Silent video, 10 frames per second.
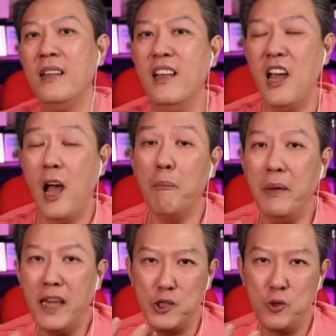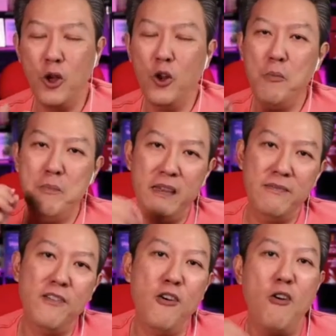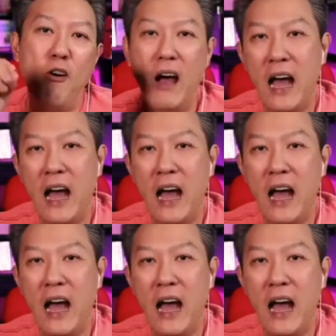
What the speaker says: a big swallow before or